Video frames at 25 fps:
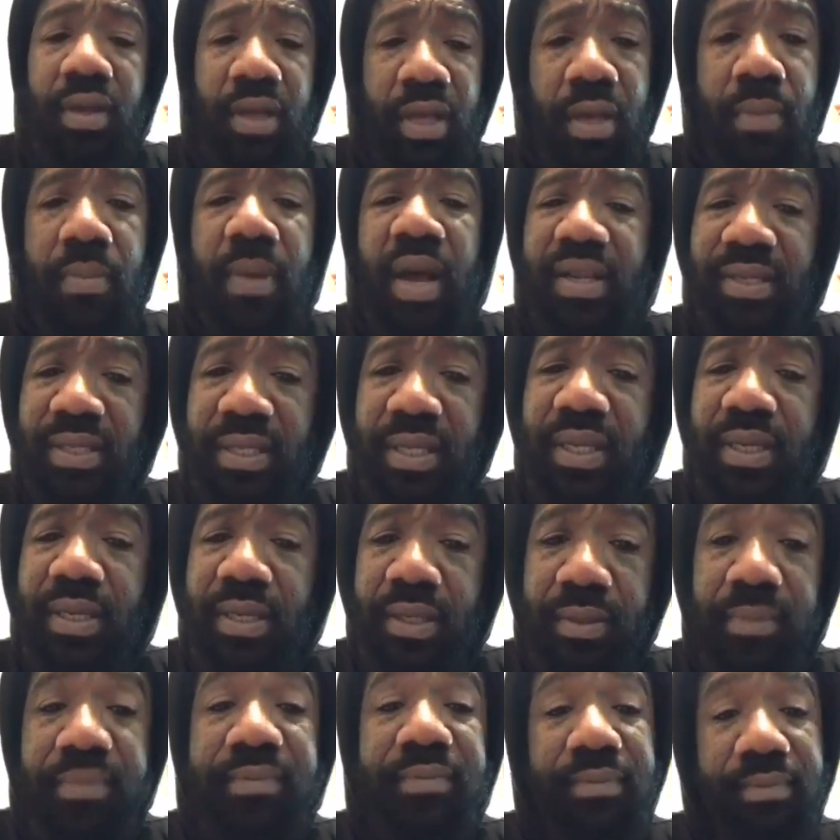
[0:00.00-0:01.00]
Hit my
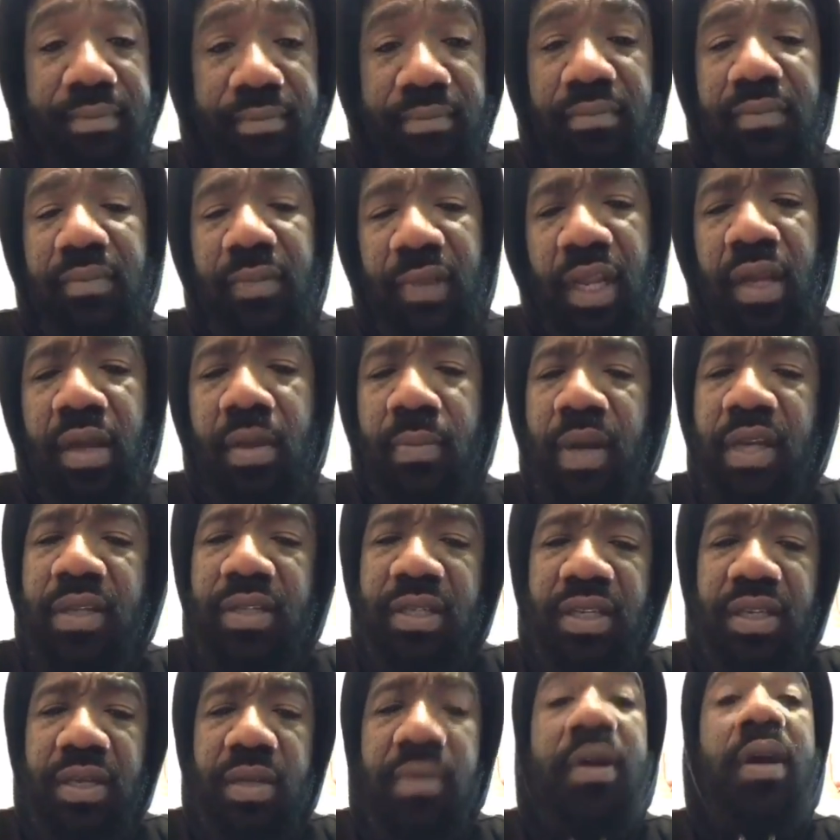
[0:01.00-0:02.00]

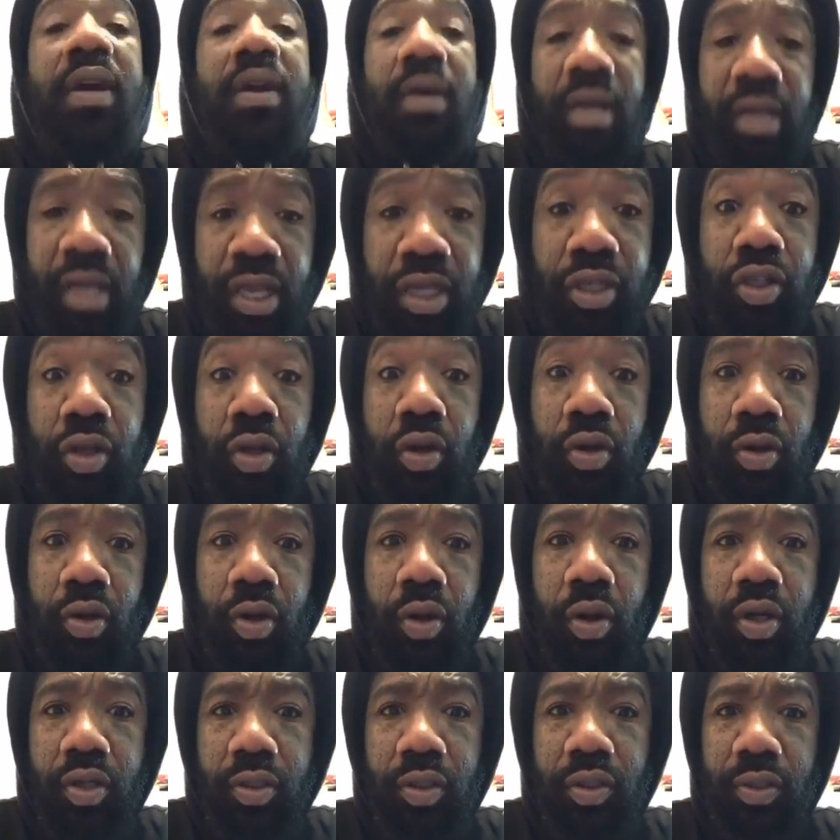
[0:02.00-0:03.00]
DM. It's gonna
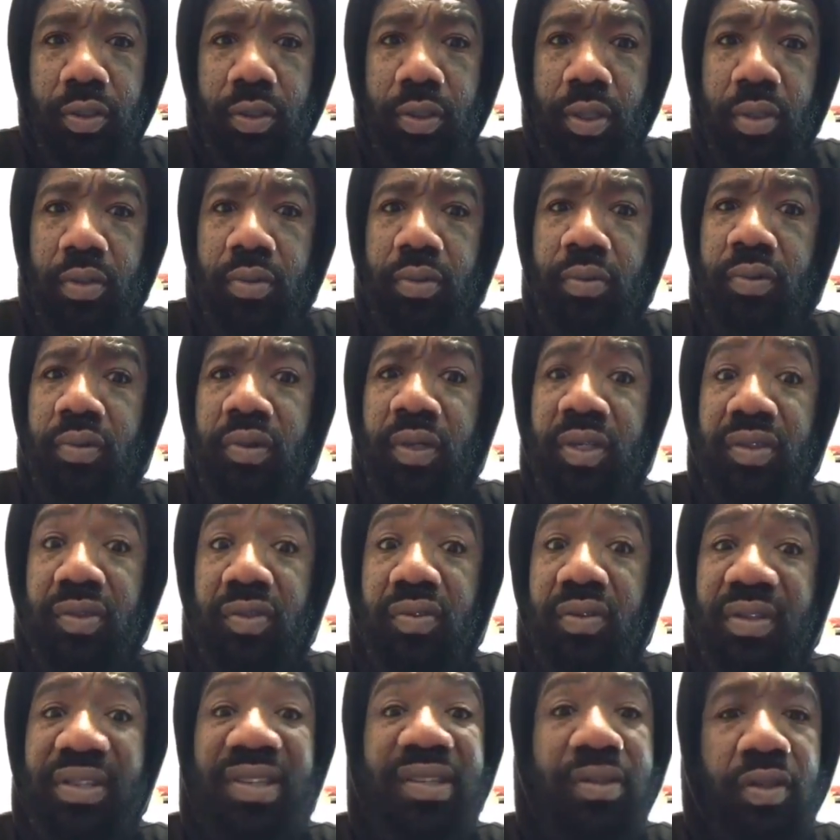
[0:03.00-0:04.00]
cost you though. Queen
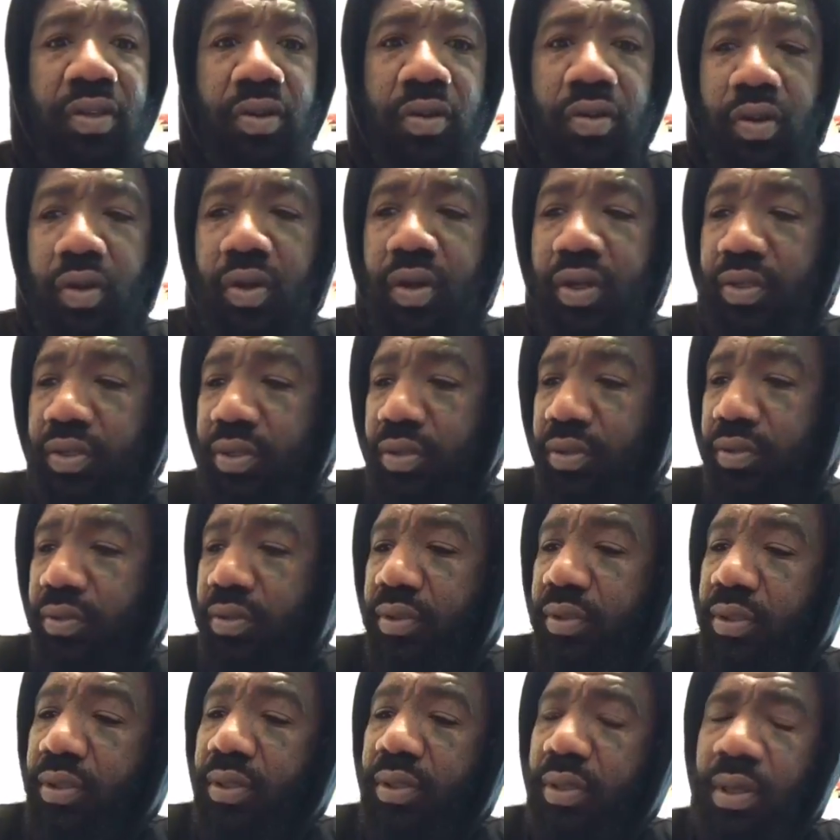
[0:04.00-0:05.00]
Street, it's gonna cost you.
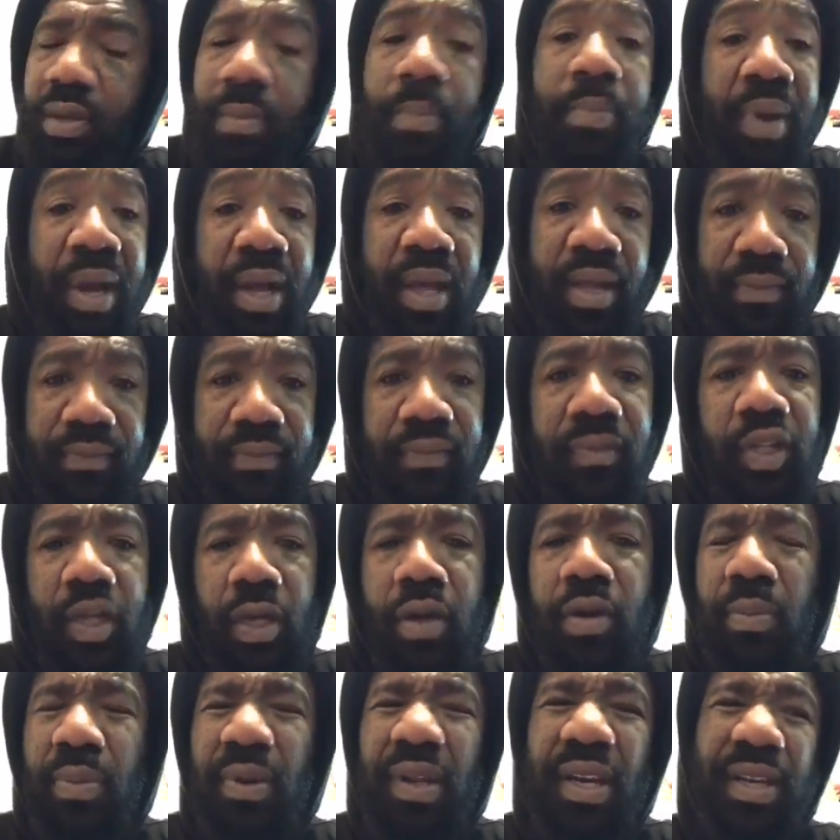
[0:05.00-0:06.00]
But
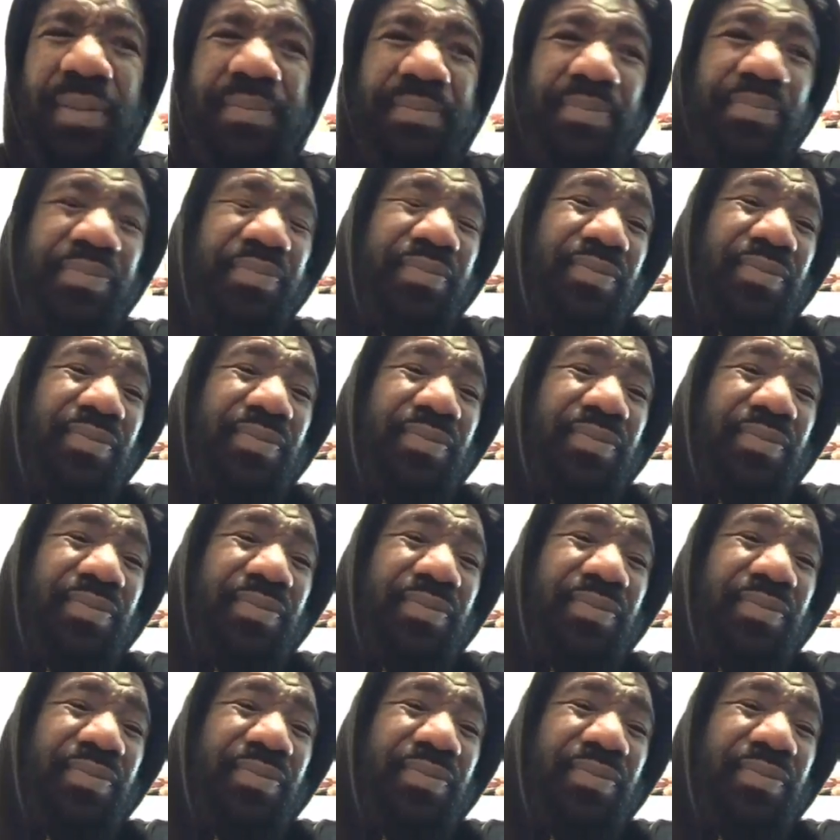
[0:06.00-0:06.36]
on blood.